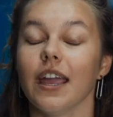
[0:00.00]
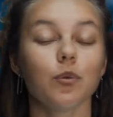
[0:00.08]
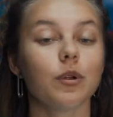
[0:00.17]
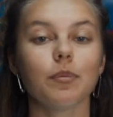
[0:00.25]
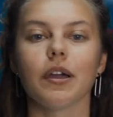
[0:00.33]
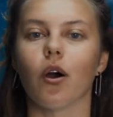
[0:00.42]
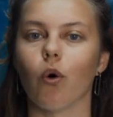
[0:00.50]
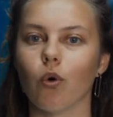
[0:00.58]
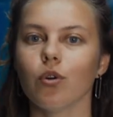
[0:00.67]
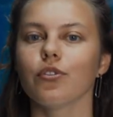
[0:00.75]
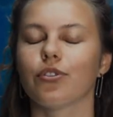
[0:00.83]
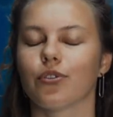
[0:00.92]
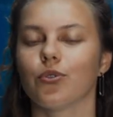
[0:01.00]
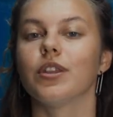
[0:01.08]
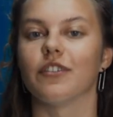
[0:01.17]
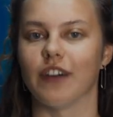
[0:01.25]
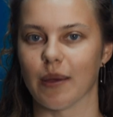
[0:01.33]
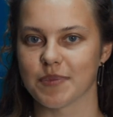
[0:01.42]
It will be all through
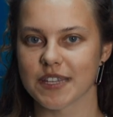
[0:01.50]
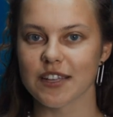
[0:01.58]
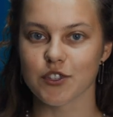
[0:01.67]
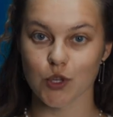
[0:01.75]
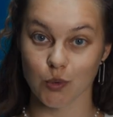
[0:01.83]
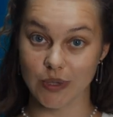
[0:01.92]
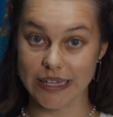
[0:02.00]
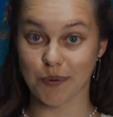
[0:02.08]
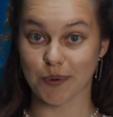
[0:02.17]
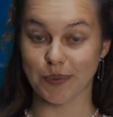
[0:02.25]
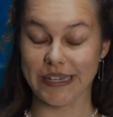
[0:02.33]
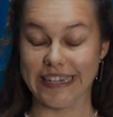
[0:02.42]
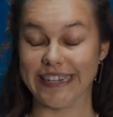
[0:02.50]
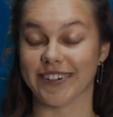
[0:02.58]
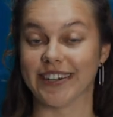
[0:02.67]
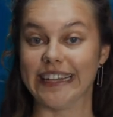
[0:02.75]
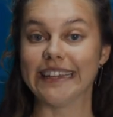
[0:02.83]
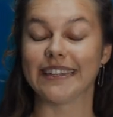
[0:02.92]
the website, so link will be
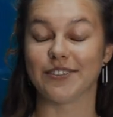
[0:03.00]
here in the